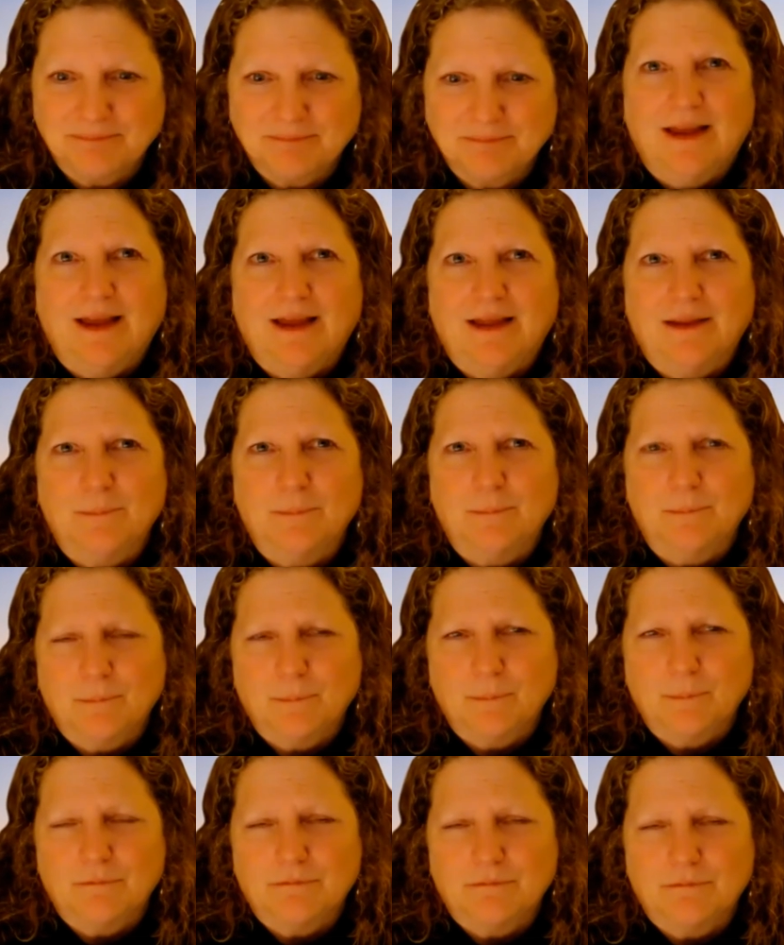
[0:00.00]
And
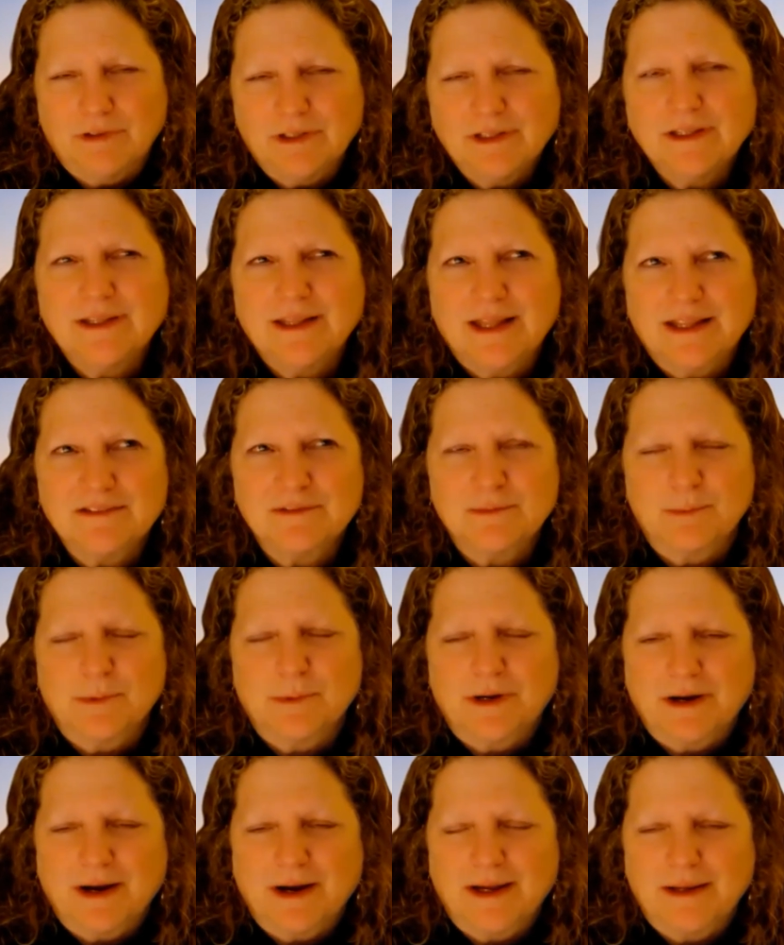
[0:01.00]
really, that's
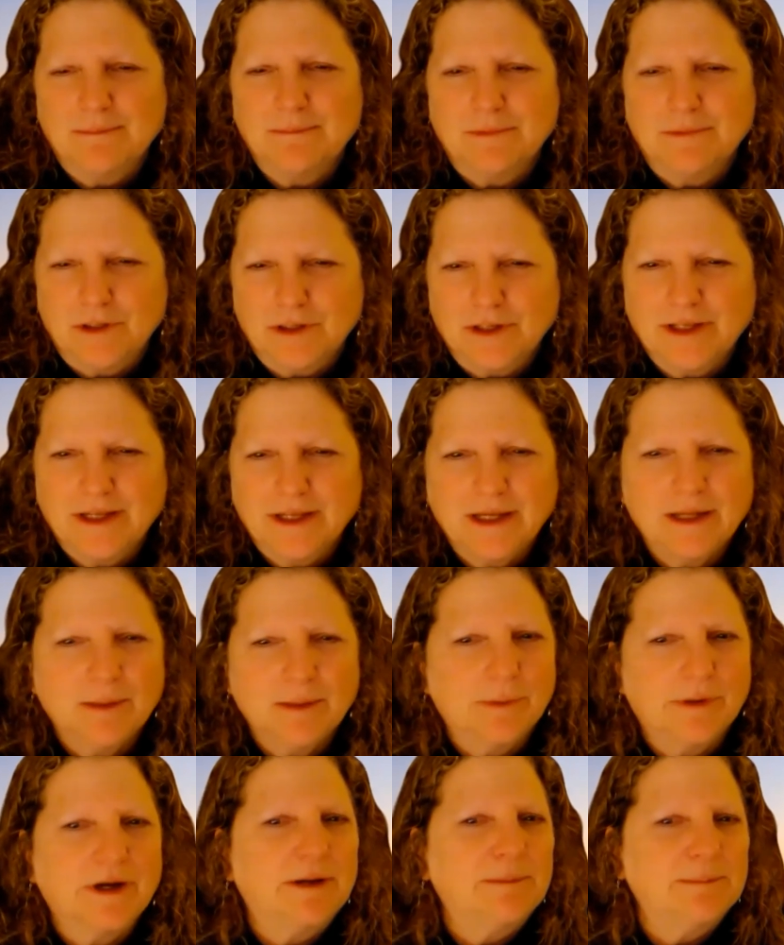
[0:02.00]
where I'm looking and
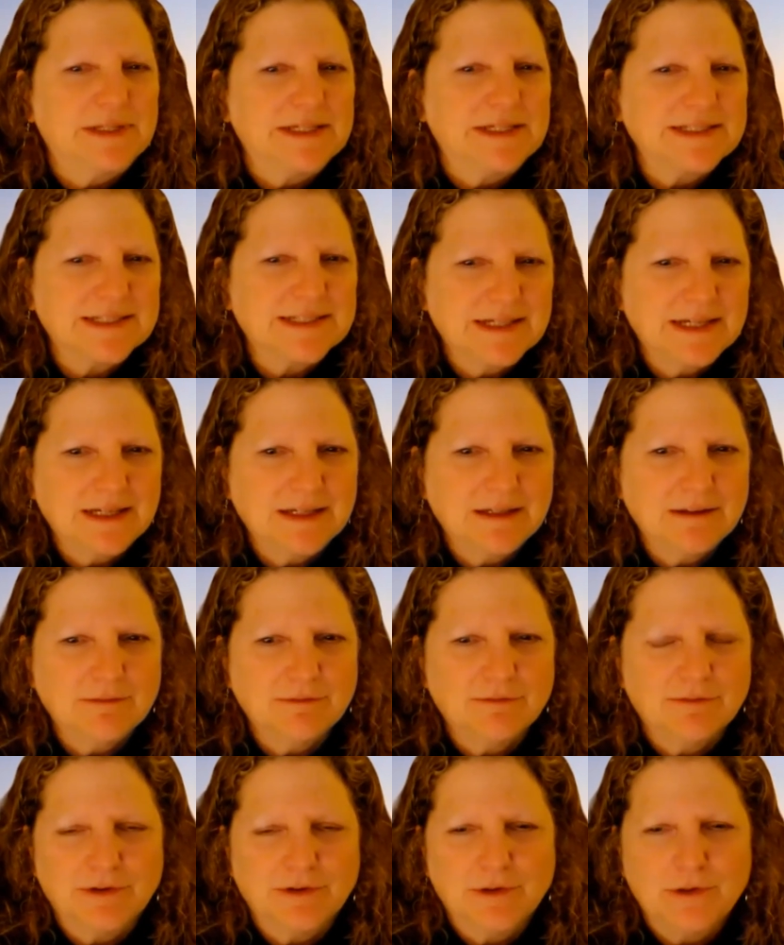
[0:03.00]
where I'm listening
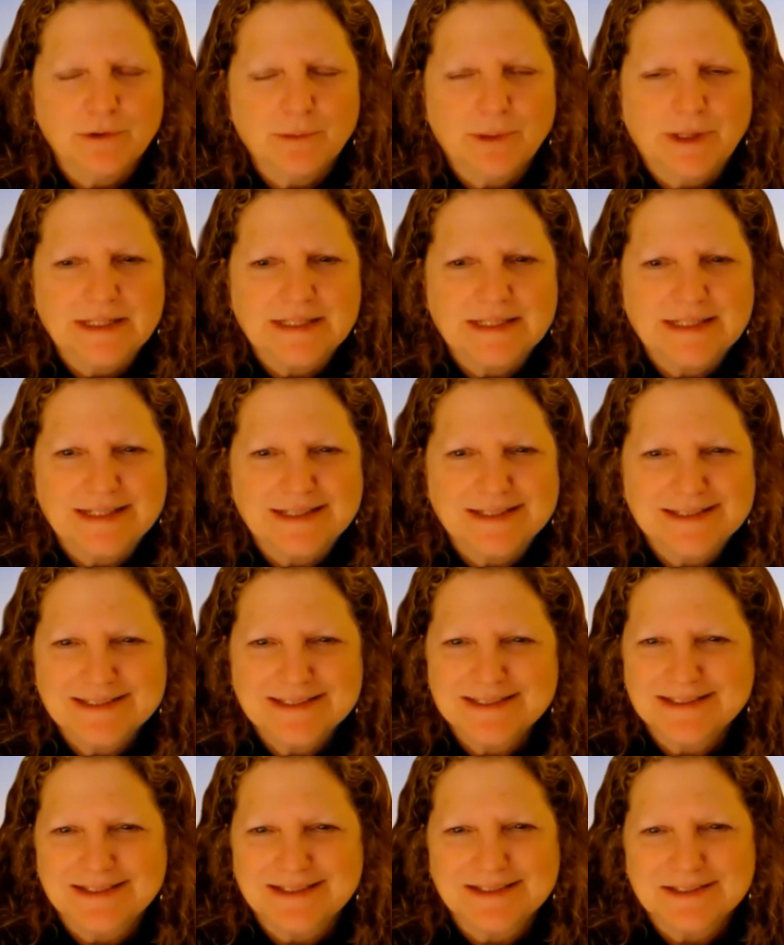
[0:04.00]
for new
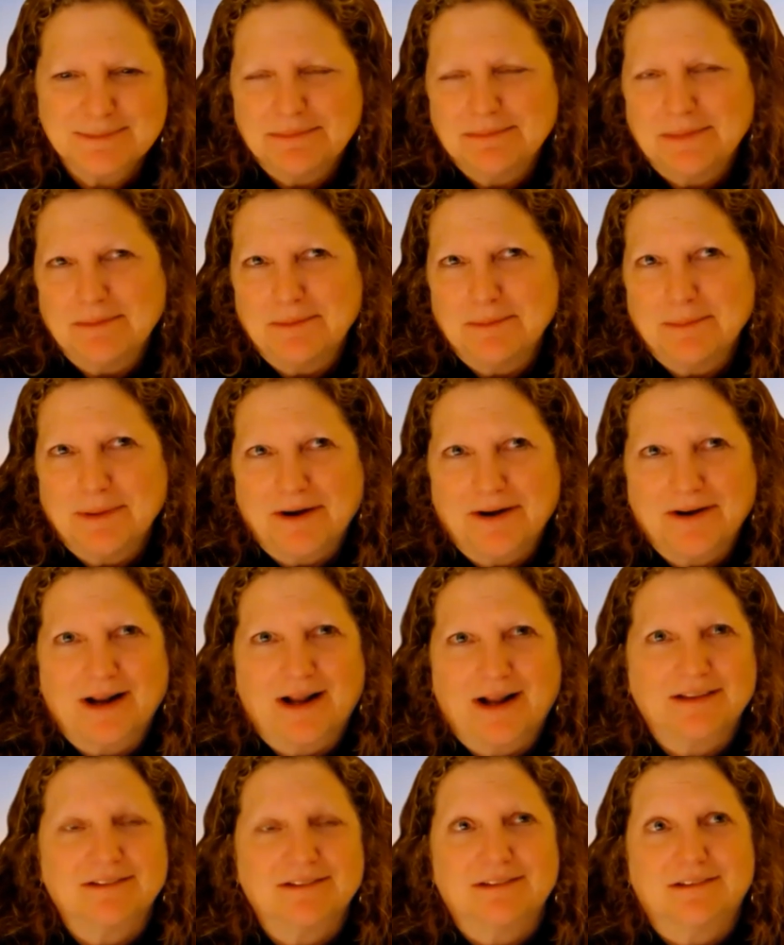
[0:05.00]
ideas. It's maybe
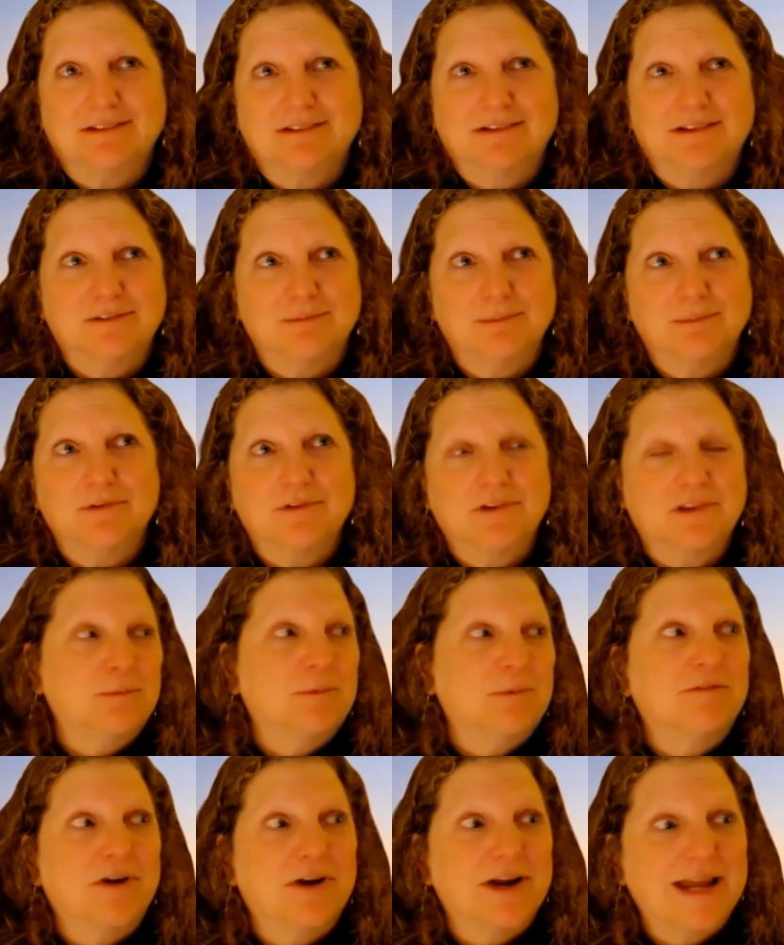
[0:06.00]
paradoxical because most of them are
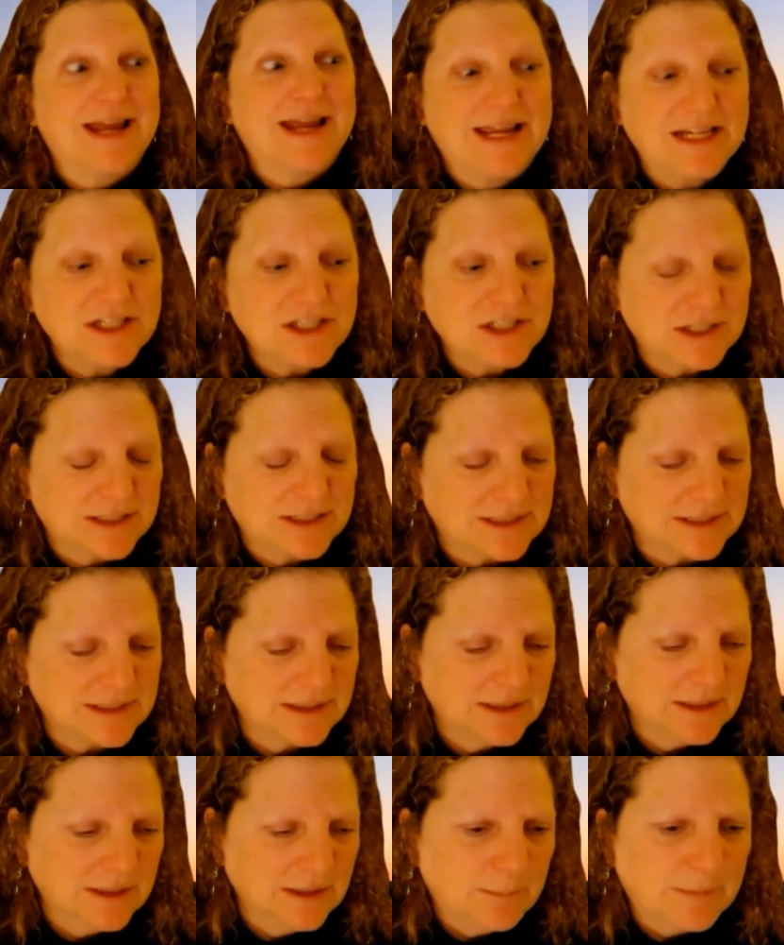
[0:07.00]
very ancient,
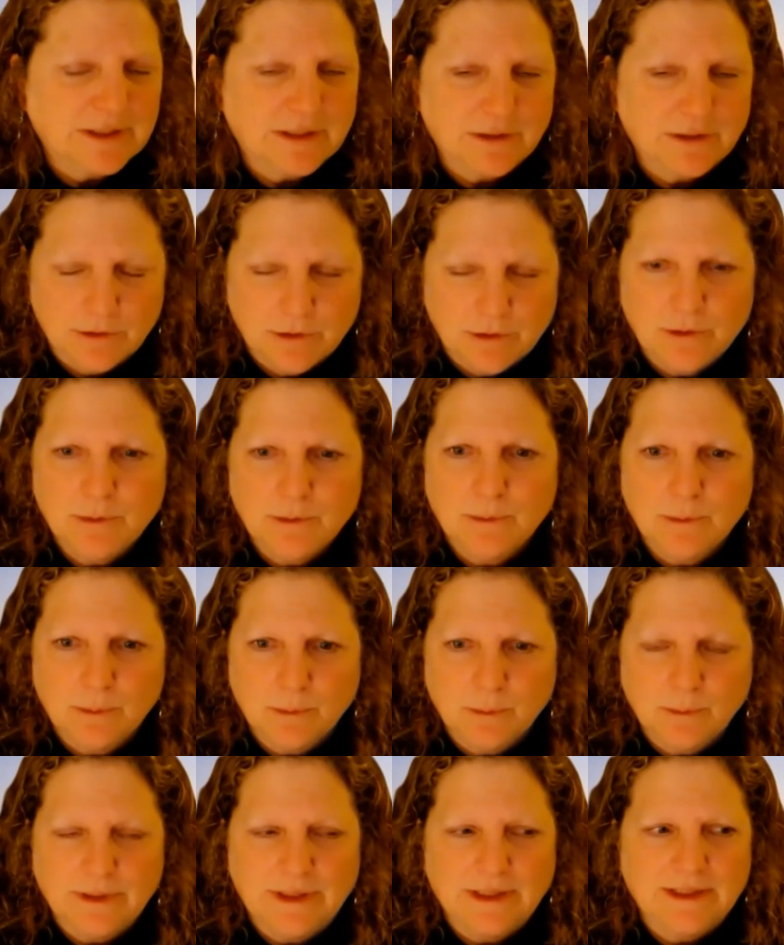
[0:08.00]
but they're
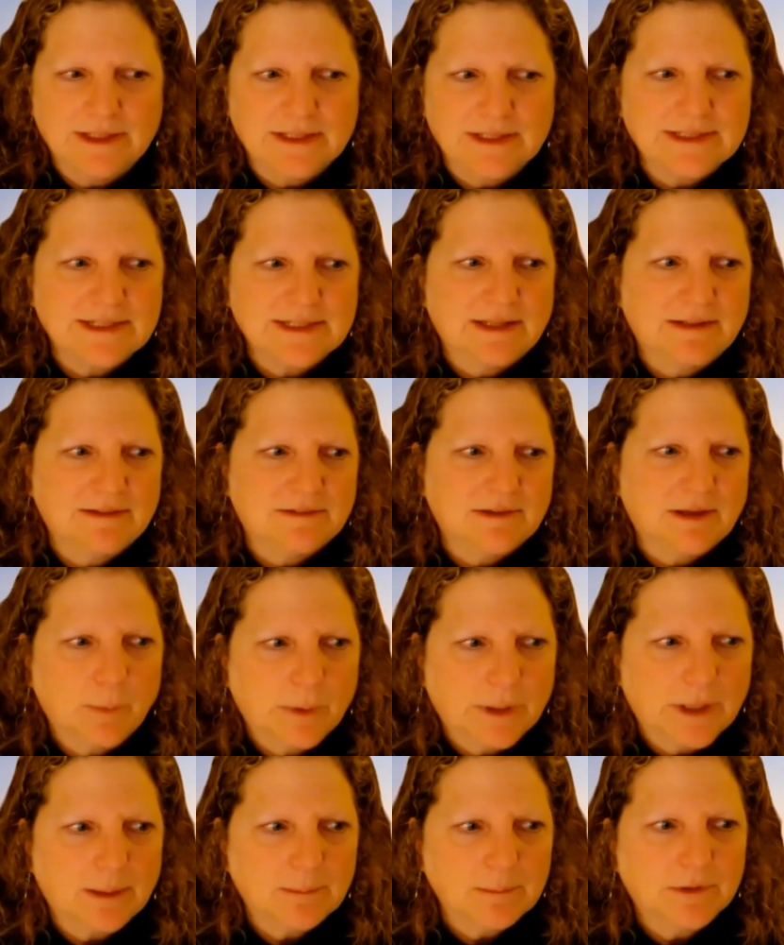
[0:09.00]
new in the sense
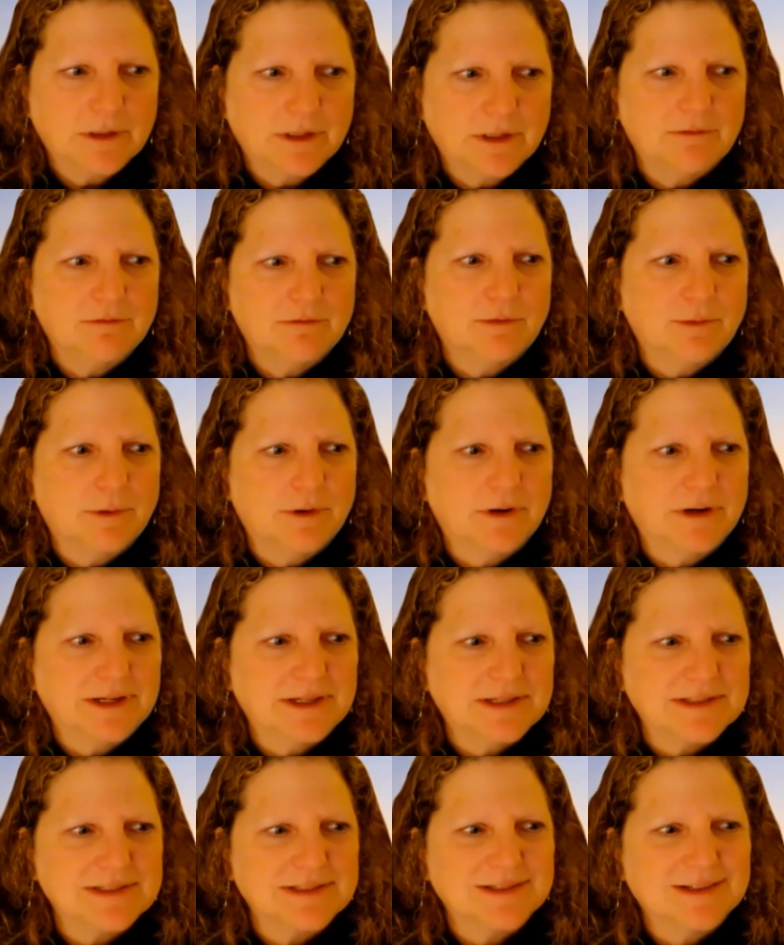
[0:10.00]
what I'm looking for
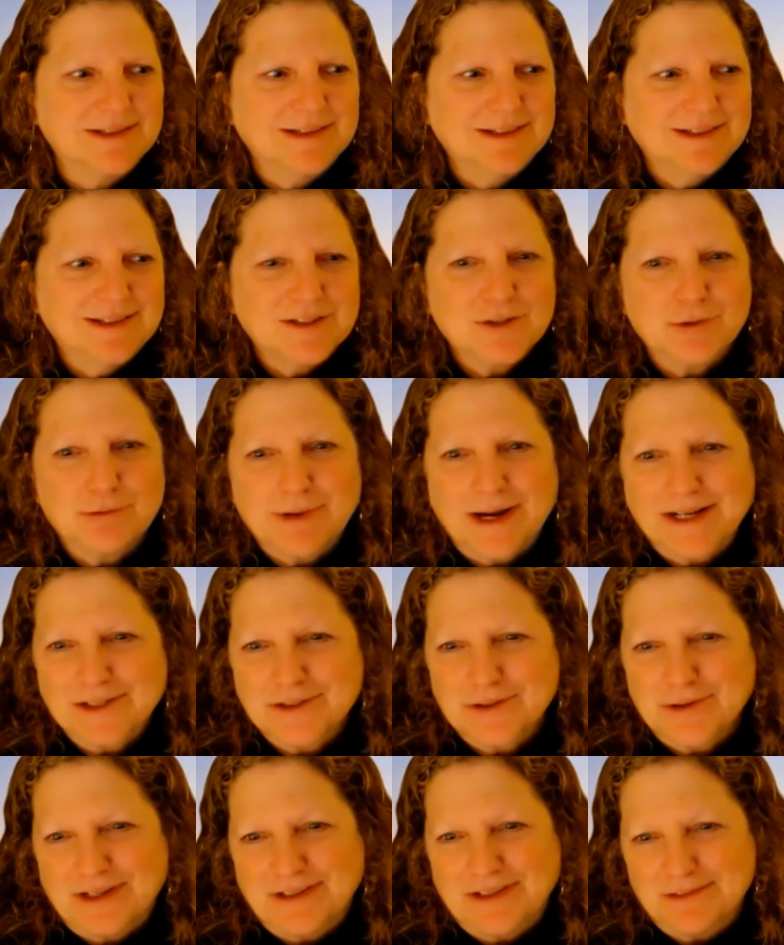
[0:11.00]
is direct
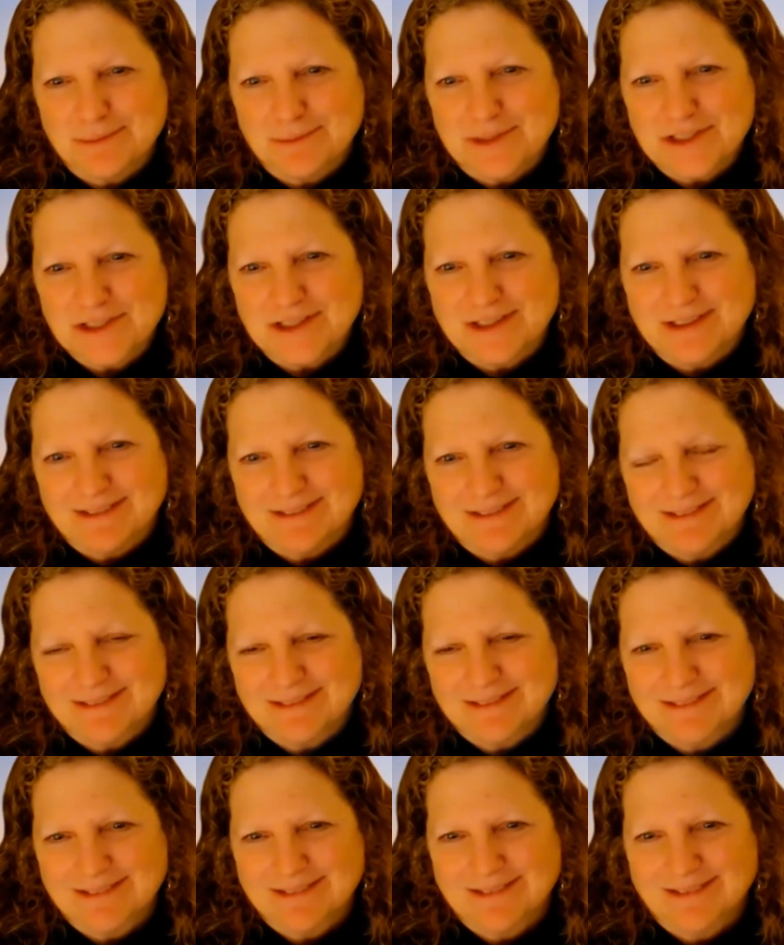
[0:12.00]
transmissions.